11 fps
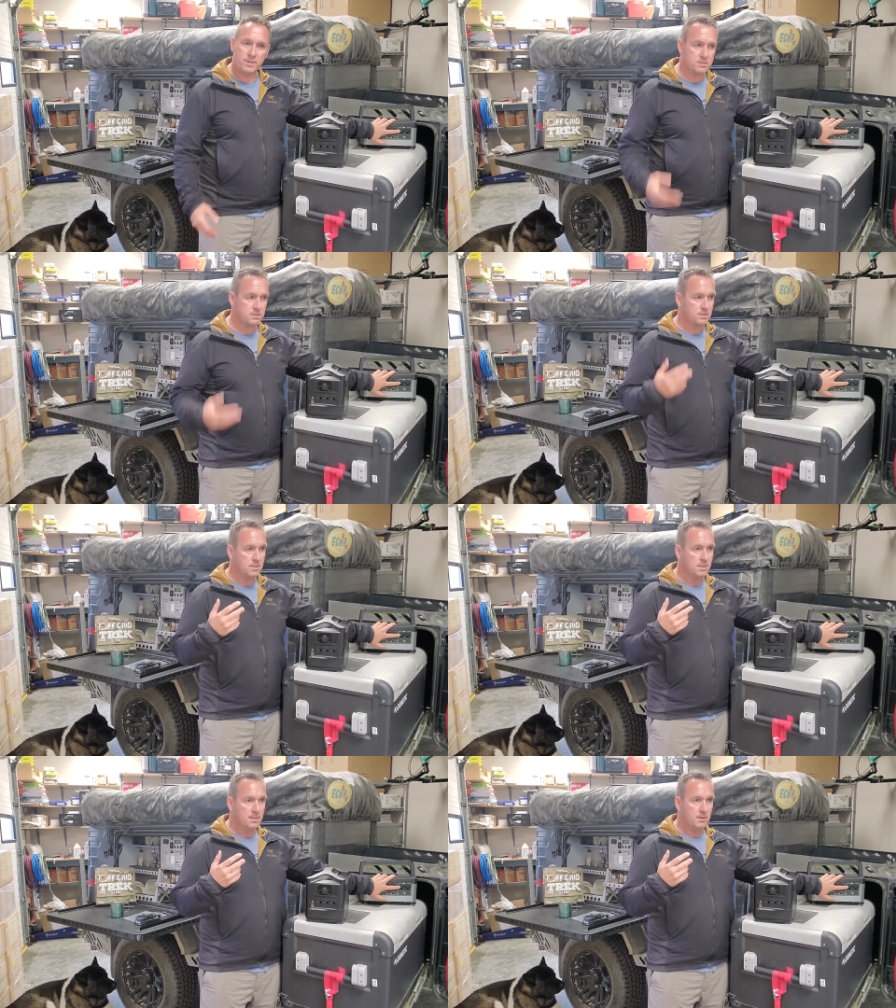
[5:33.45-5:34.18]
We
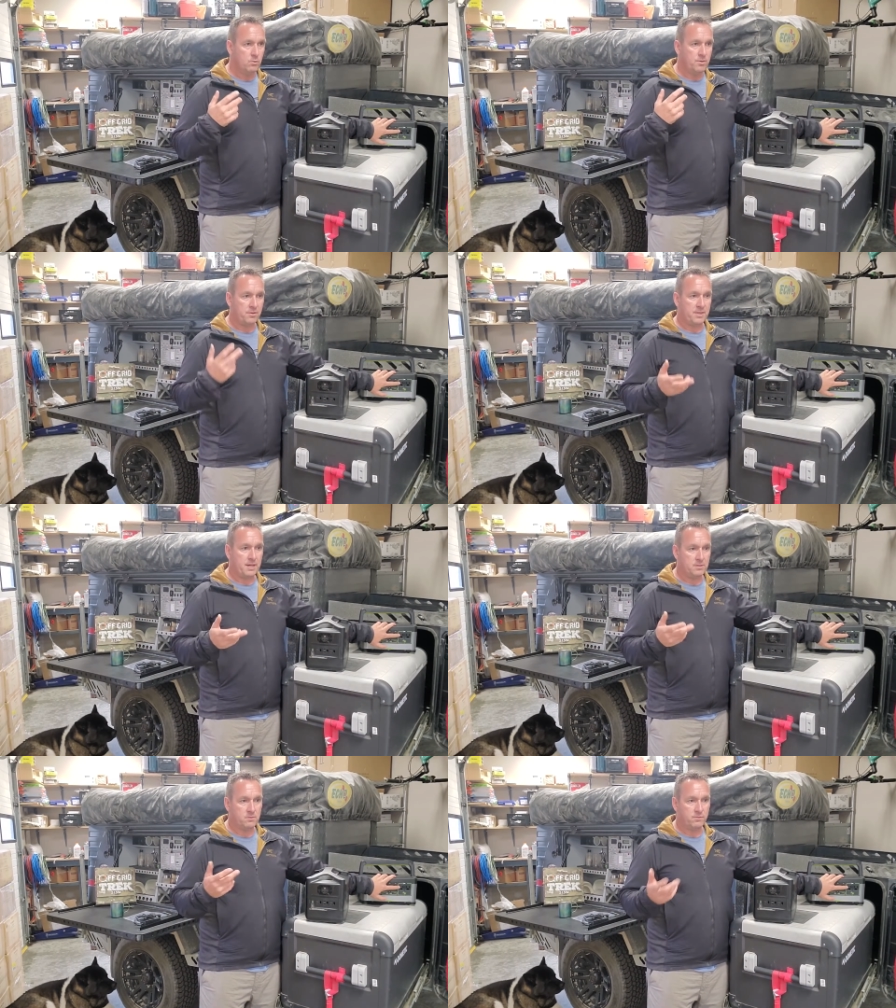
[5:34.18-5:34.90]
with
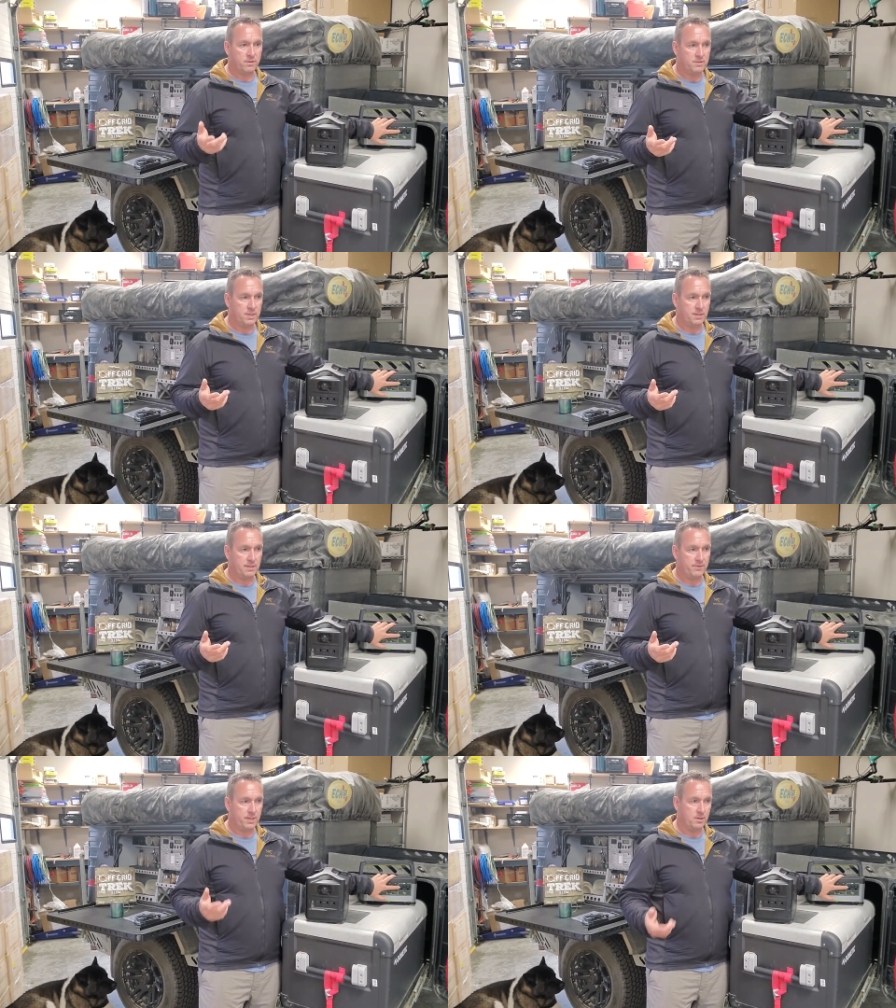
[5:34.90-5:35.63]
1050 and
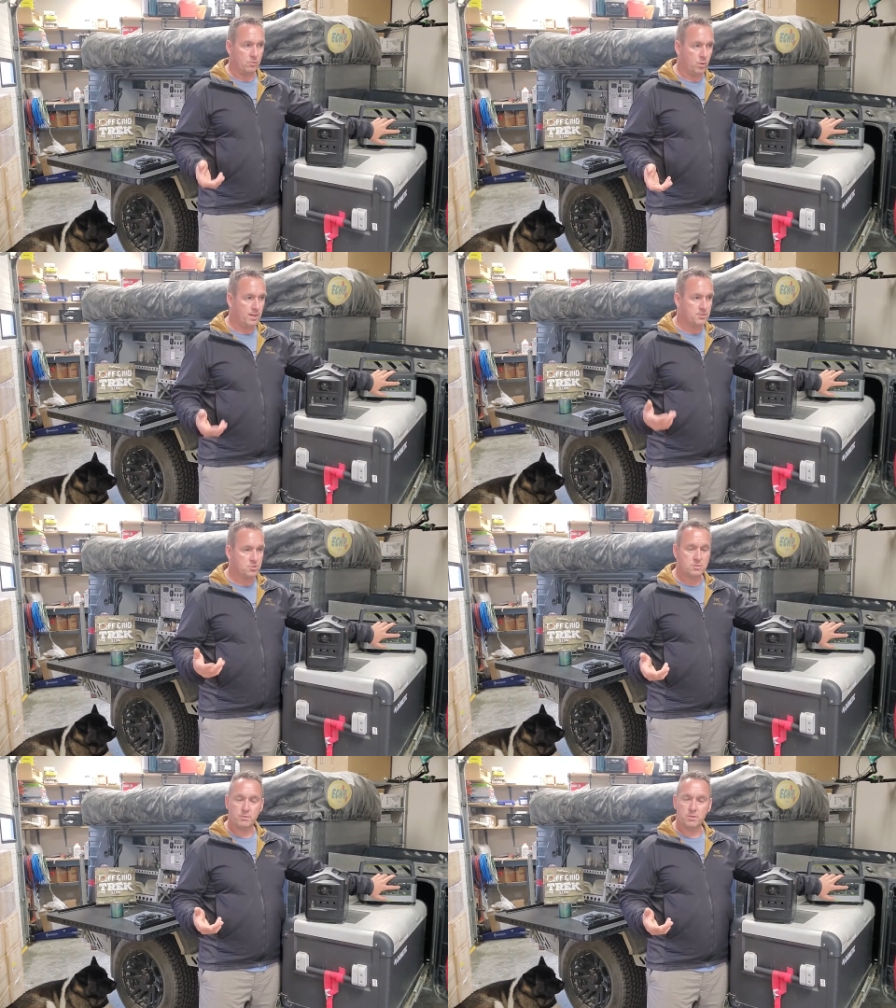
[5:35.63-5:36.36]
1100 watts,
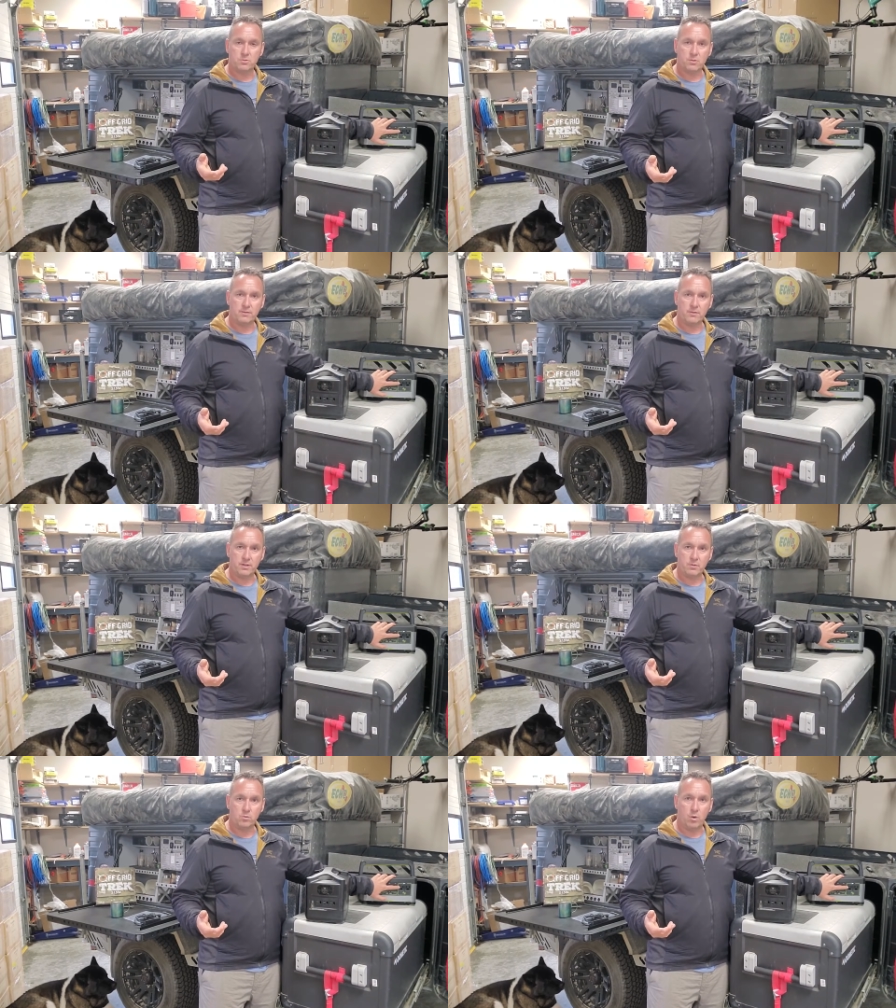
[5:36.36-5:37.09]
just below
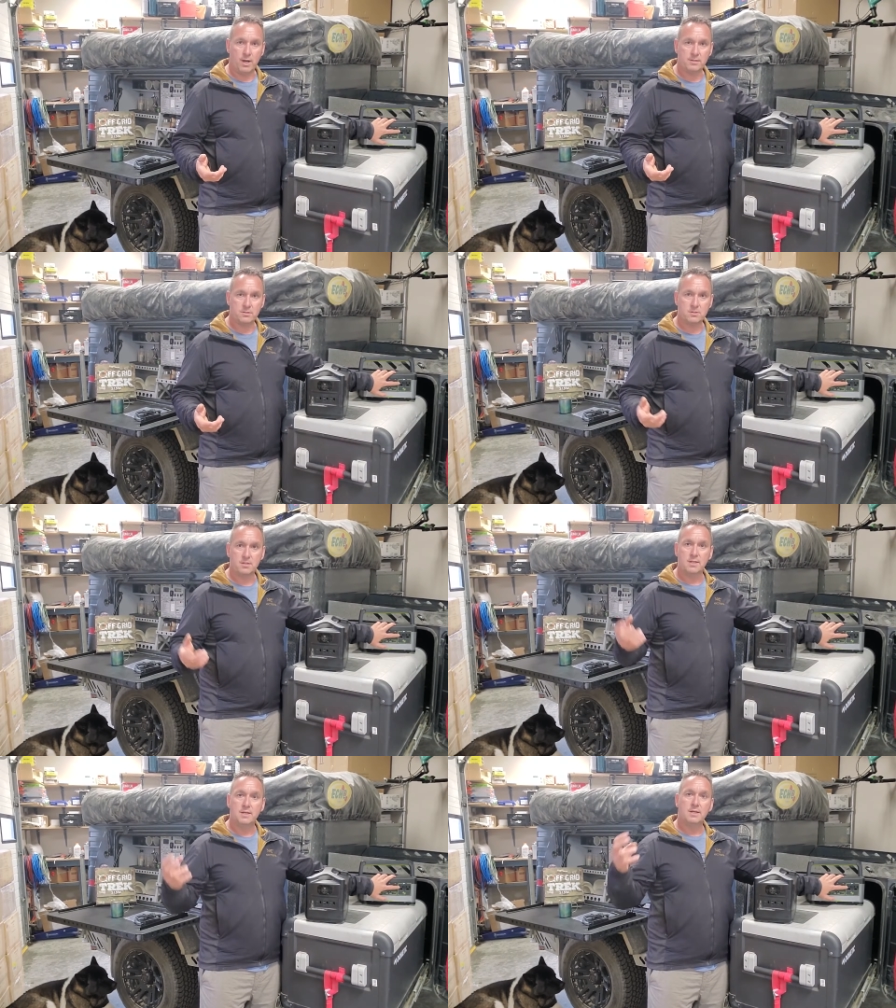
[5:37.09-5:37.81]
1200 watts,